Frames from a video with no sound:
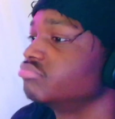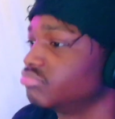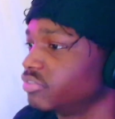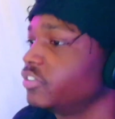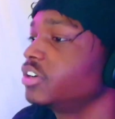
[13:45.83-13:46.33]

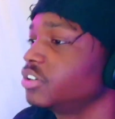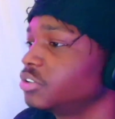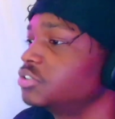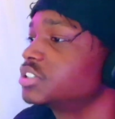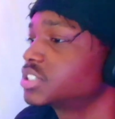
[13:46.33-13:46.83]
Friga don't
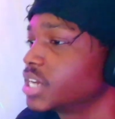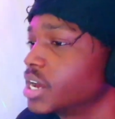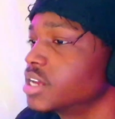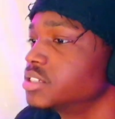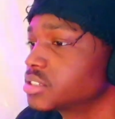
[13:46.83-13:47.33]
use the
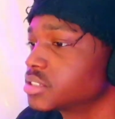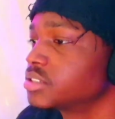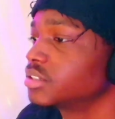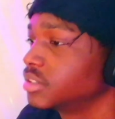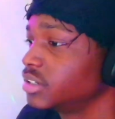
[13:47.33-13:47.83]
side.
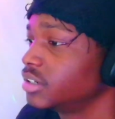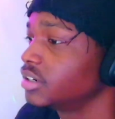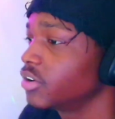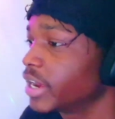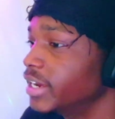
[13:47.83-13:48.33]

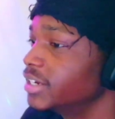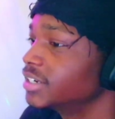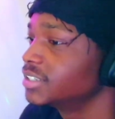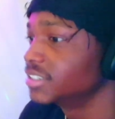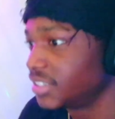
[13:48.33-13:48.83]
Okay,
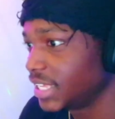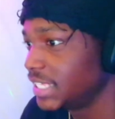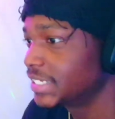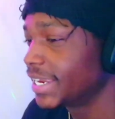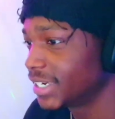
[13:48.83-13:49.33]
he
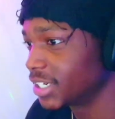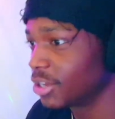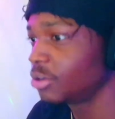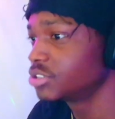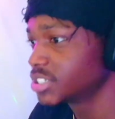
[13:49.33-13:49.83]
taking the
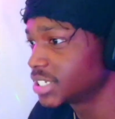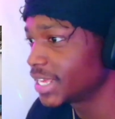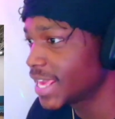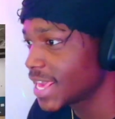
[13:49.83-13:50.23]
culture to the head.